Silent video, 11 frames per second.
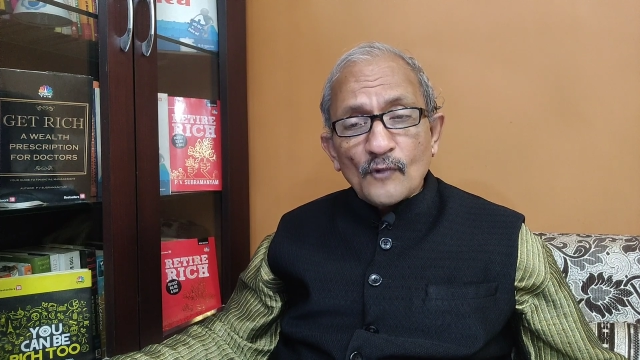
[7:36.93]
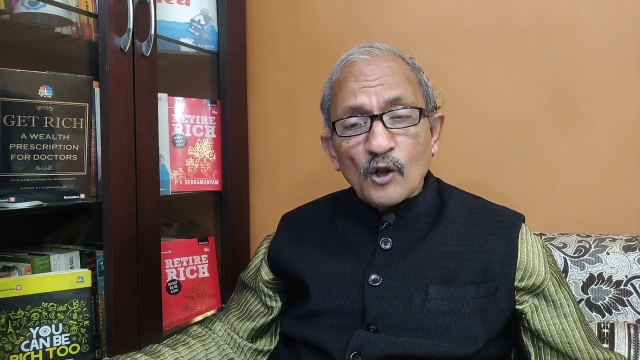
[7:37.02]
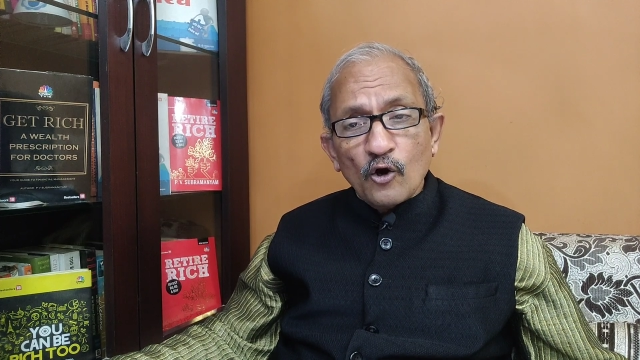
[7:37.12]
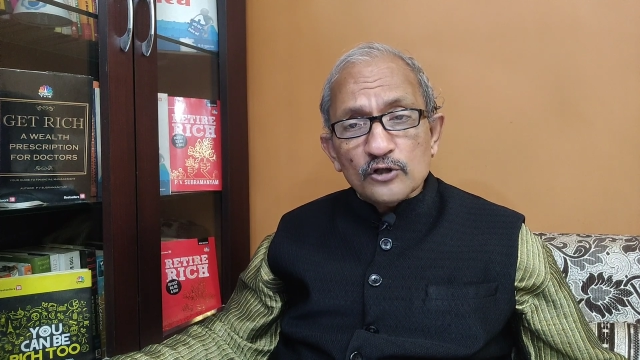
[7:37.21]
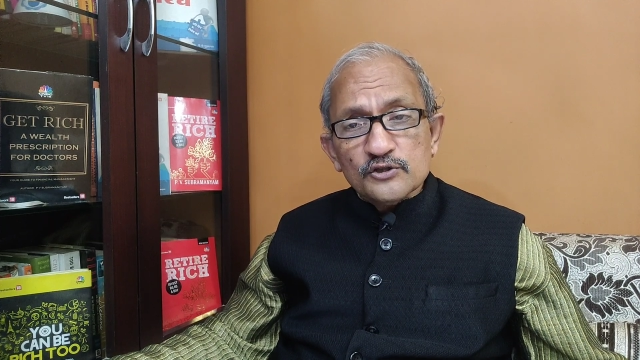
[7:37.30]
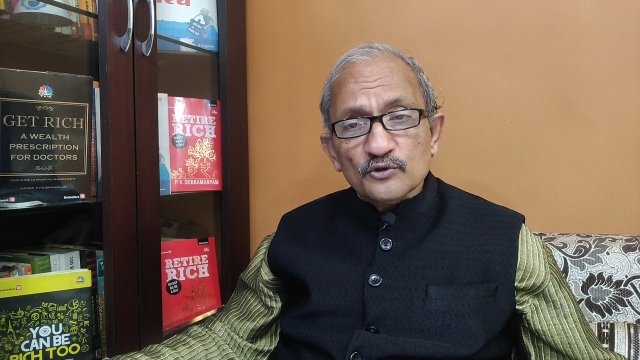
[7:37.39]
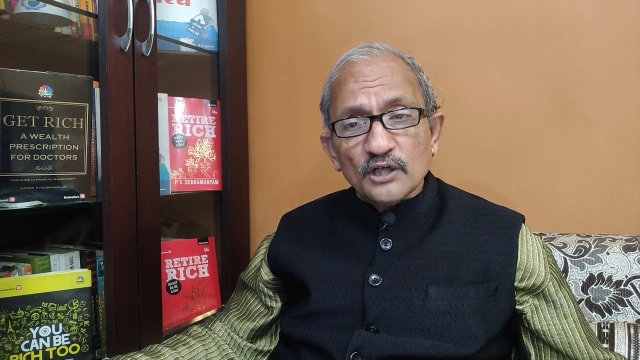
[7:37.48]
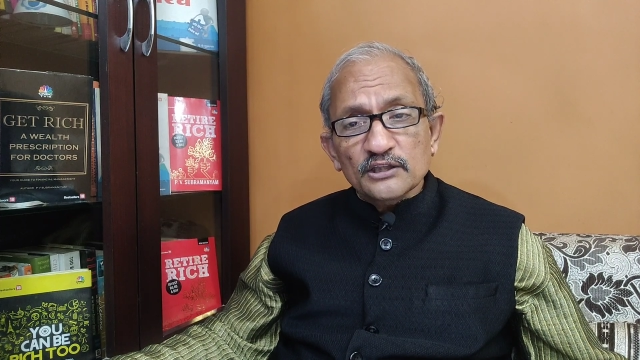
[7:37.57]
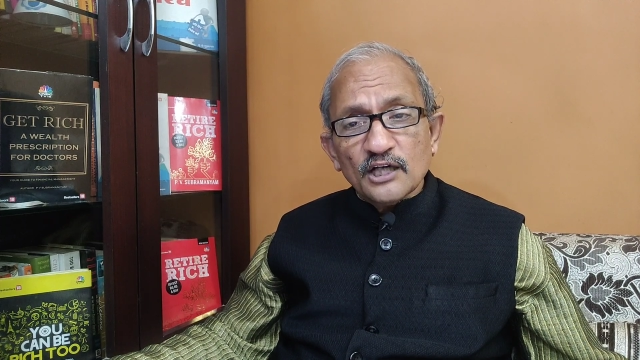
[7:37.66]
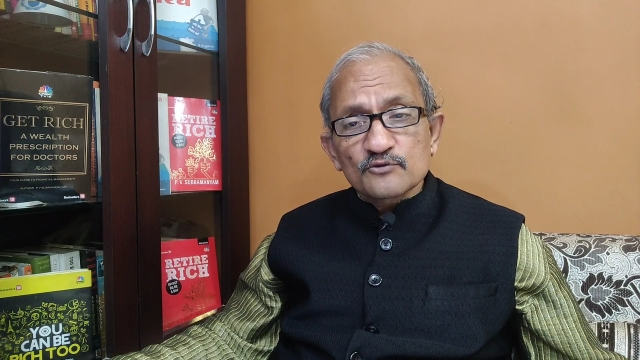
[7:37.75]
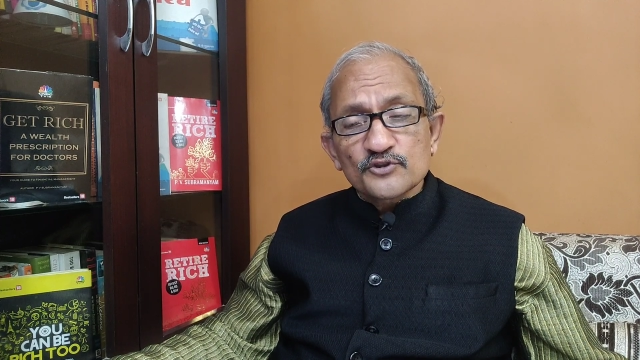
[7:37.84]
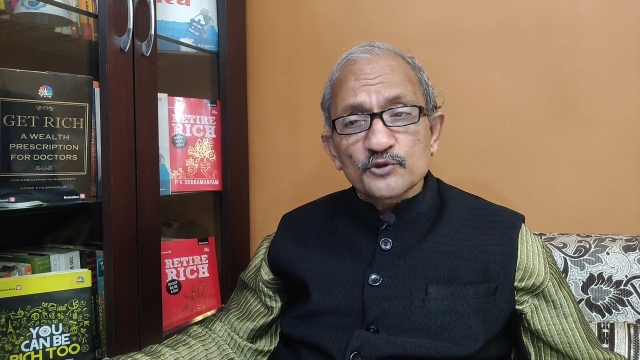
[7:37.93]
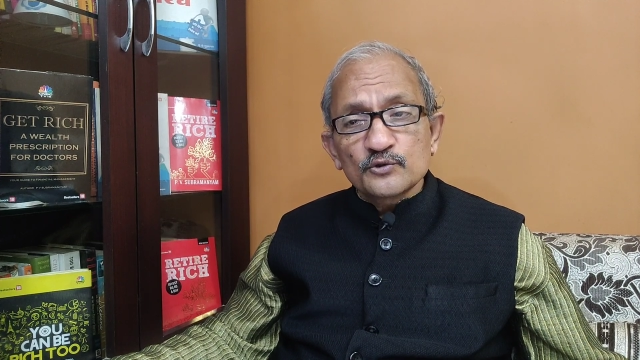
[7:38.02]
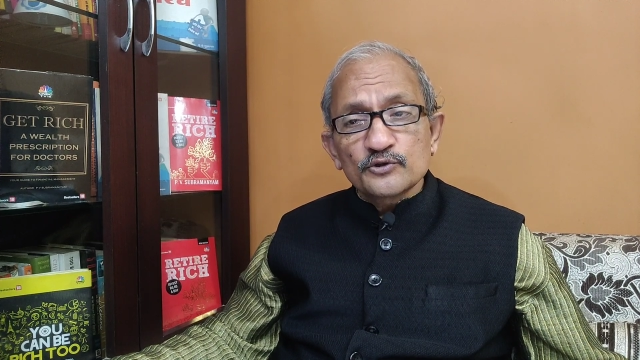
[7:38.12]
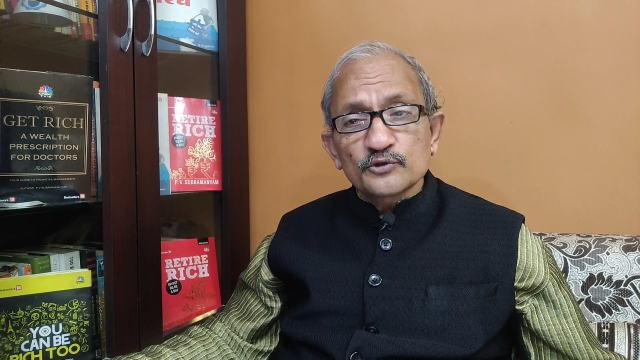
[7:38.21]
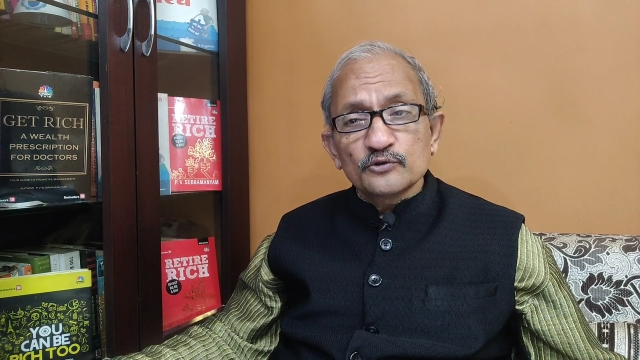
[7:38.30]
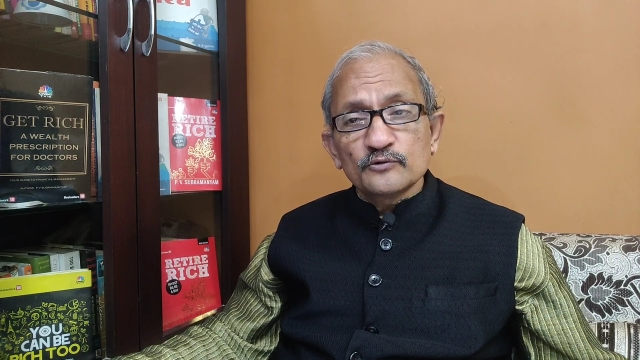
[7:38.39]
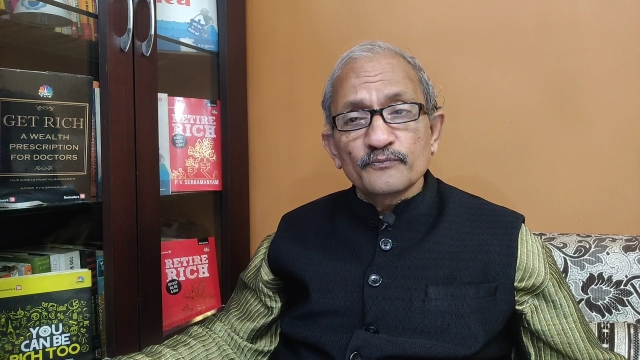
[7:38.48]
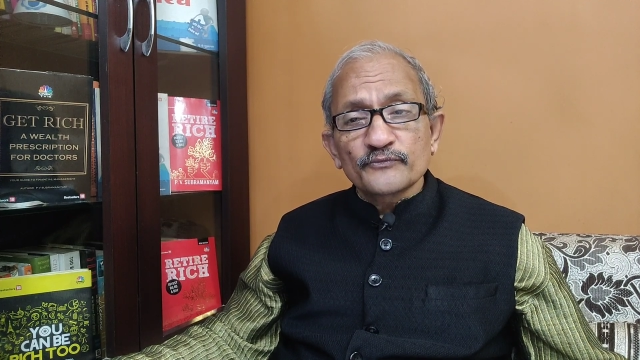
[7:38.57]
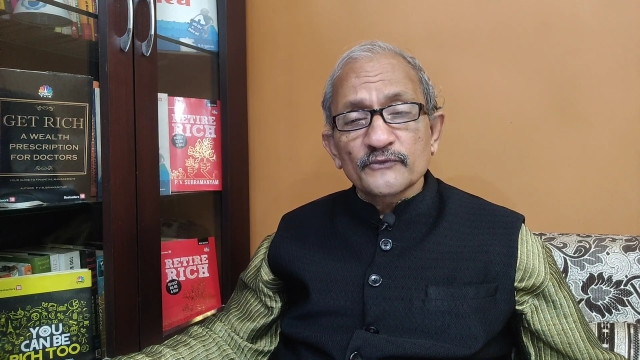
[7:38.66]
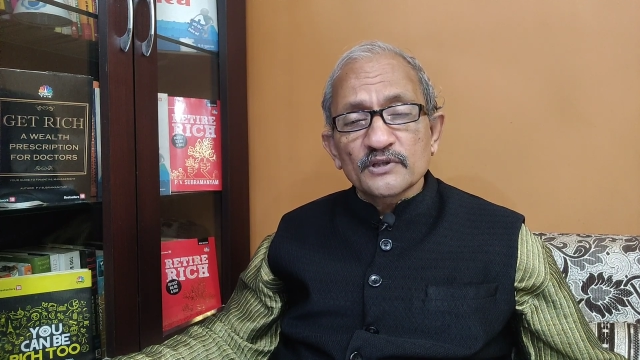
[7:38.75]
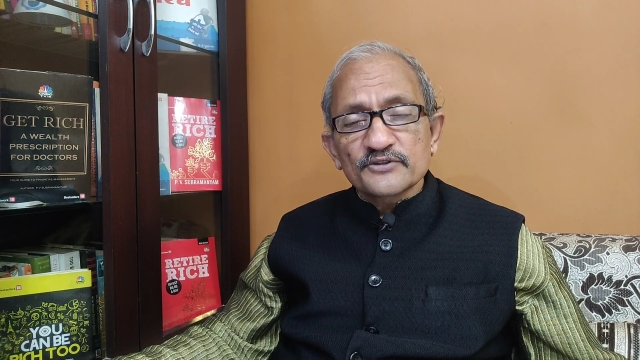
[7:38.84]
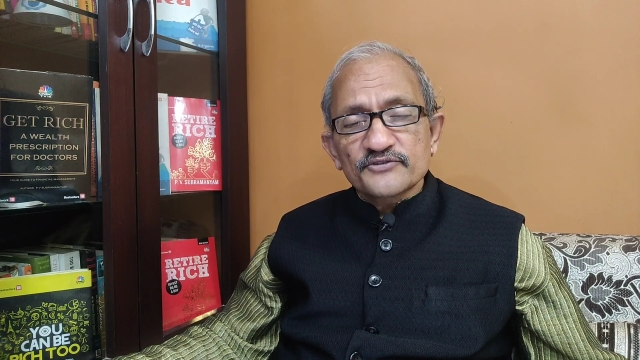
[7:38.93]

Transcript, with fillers: also allows you to um,